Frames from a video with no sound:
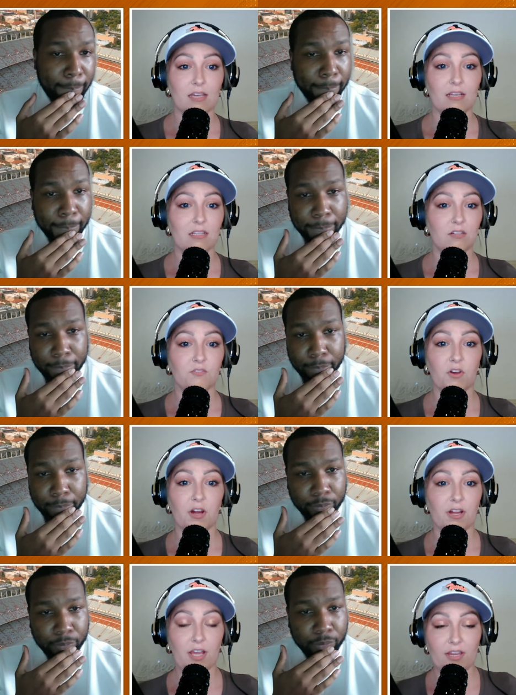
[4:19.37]
Speaker 1: envi-
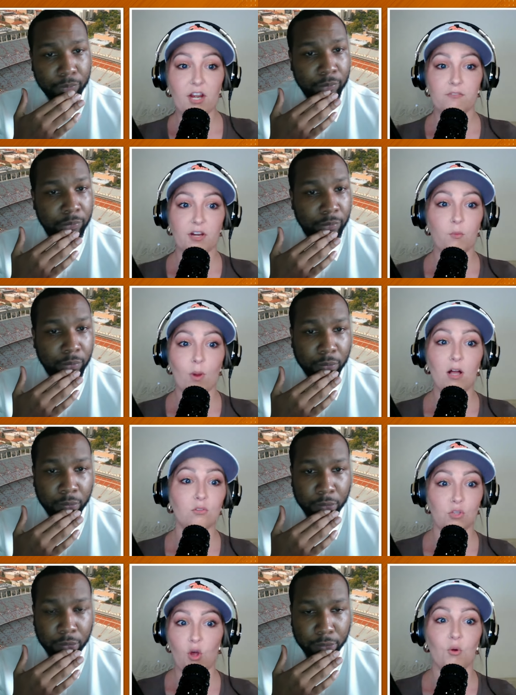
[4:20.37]
environment, a very well
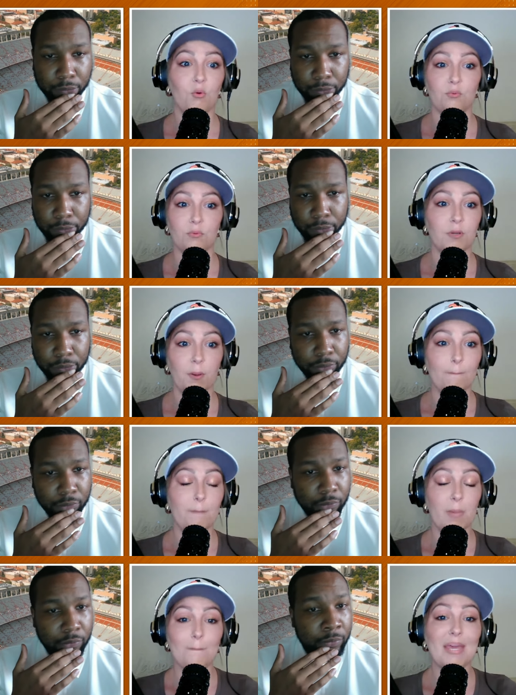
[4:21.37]
known,
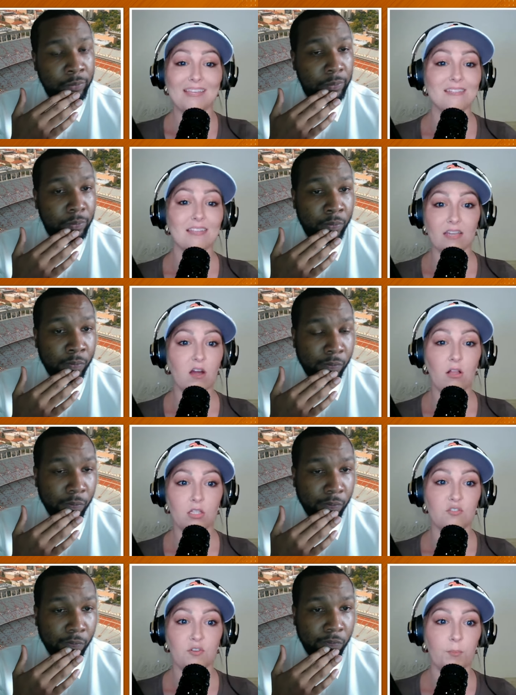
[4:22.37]
amazing college
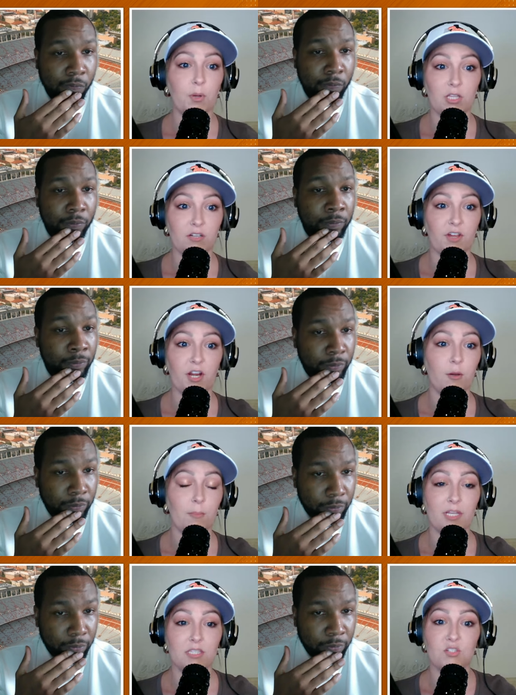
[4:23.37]
football environment.
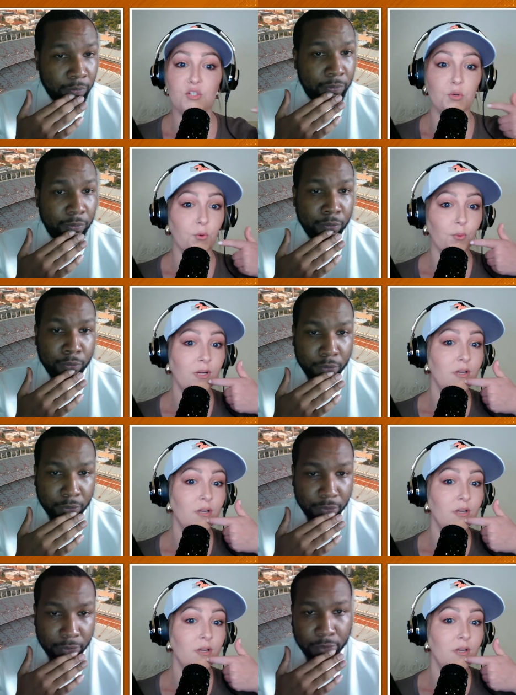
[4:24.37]
It's new
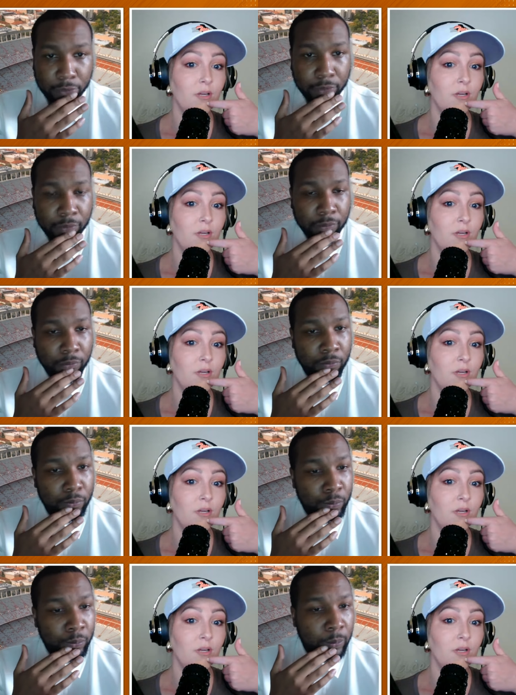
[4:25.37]
for m-
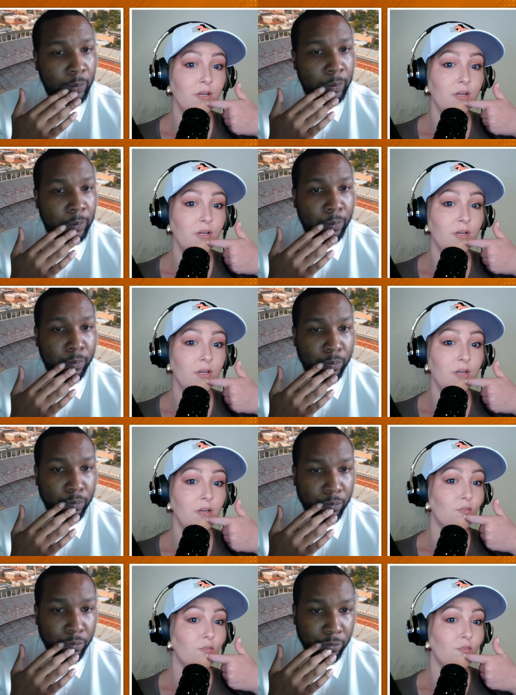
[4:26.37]
most of the
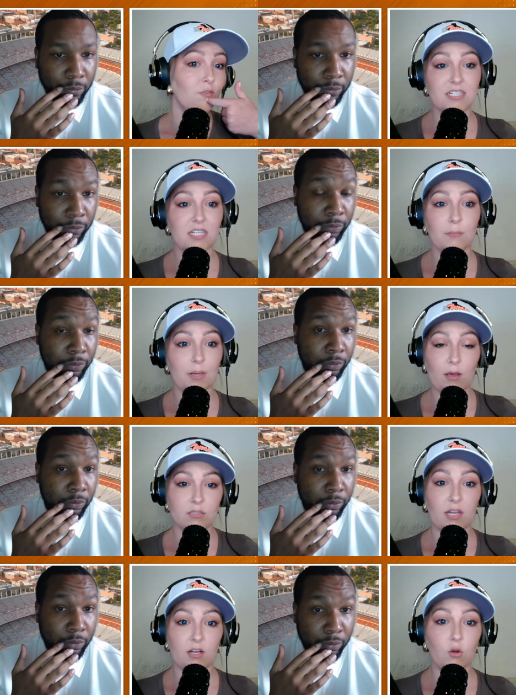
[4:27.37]
entirety of our team outside
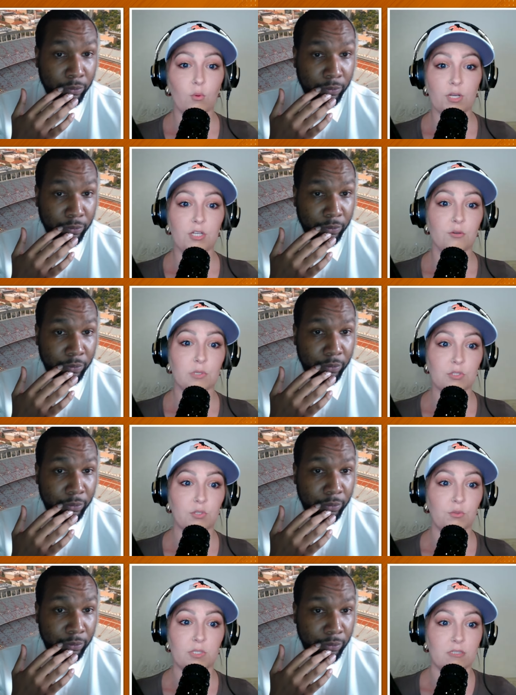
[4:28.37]
of Quinn Ewers, has
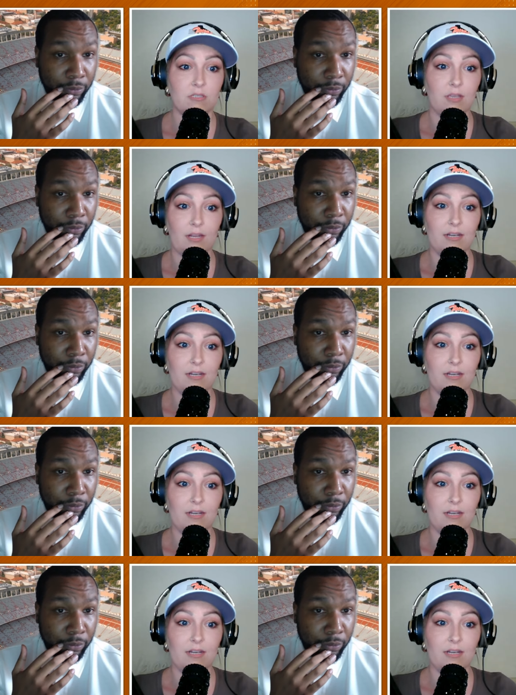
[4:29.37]
not even